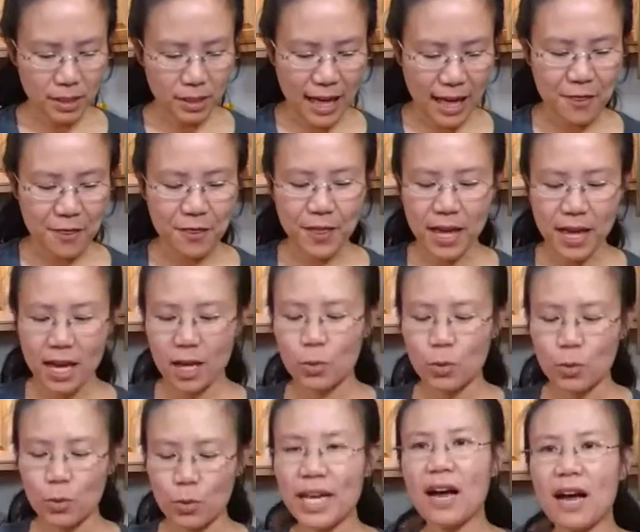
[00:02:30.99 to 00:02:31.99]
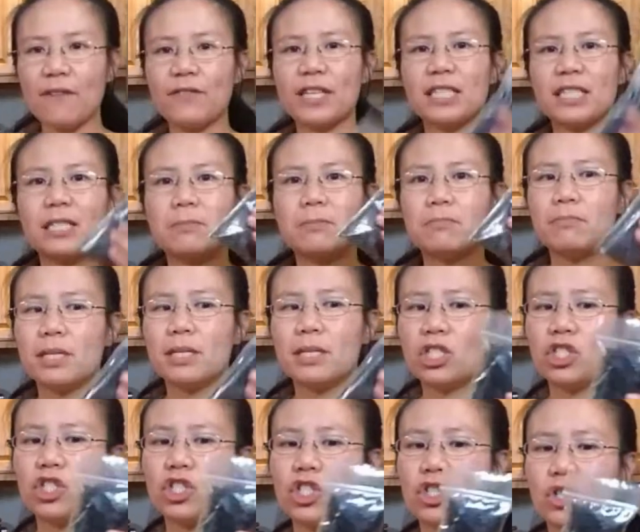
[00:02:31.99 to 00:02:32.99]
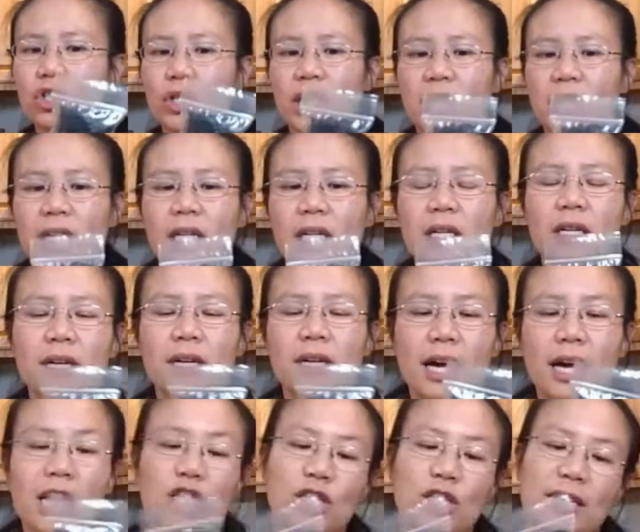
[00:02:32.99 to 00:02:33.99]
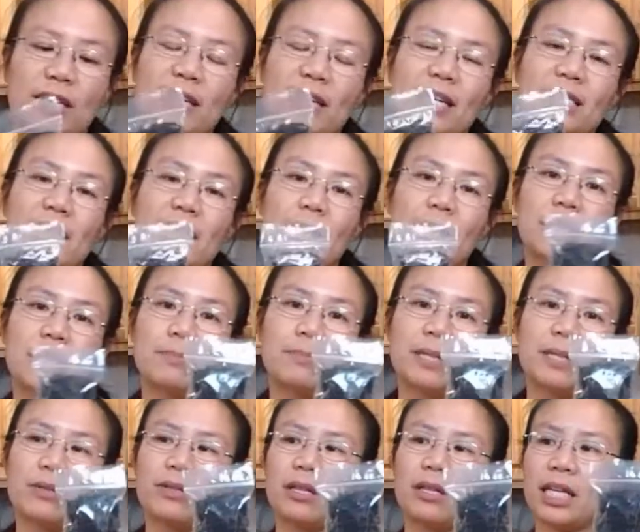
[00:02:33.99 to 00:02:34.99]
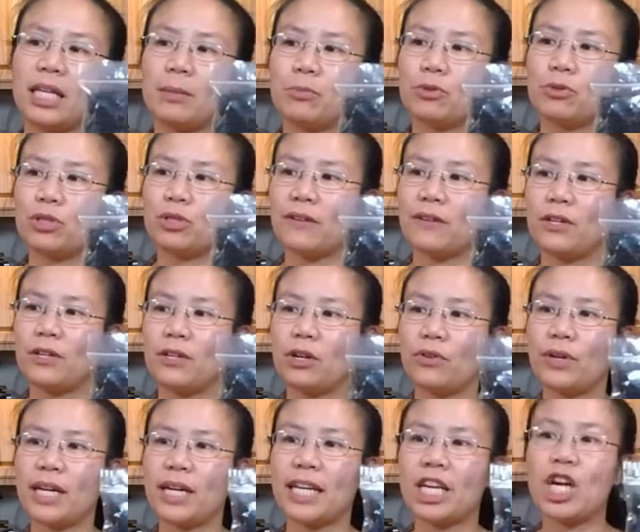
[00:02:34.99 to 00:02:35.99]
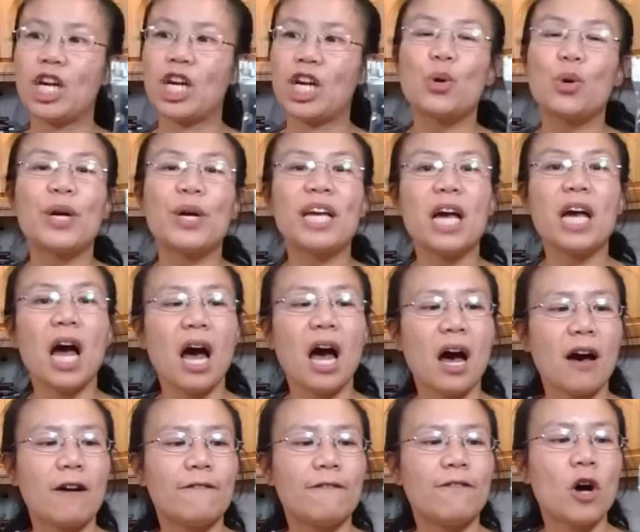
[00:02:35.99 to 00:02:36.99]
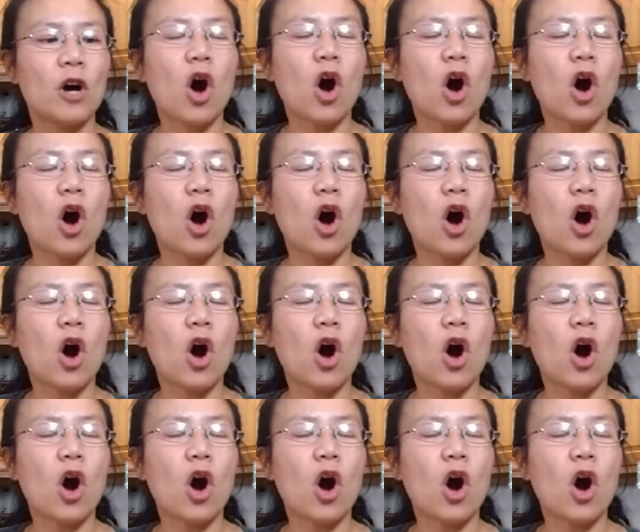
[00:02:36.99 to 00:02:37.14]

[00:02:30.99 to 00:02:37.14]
And then we have this mystery. Actually, I think I typed out the labels of it already. We have